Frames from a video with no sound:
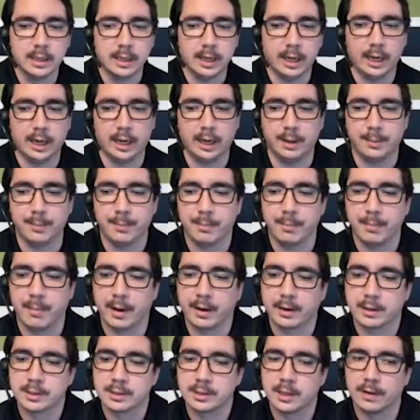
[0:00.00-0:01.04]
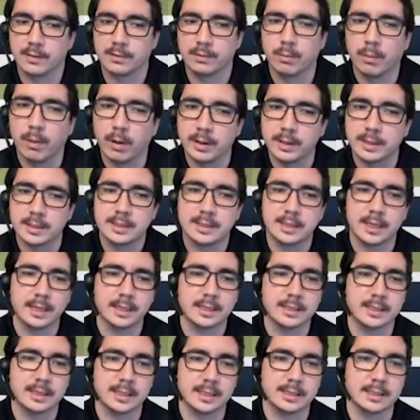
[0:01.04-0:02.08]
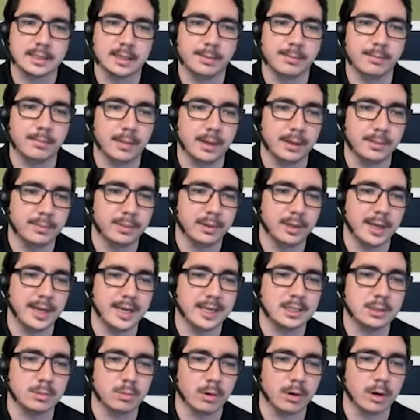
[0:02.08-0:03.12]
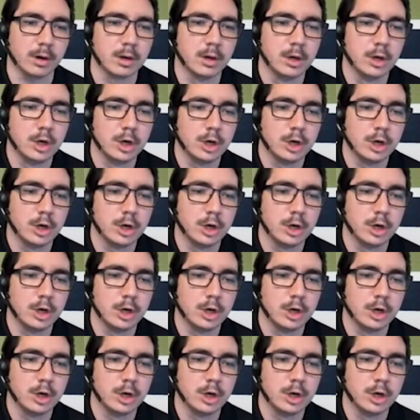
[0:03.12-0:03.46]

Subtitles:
Microsoft wanted to set a system in place where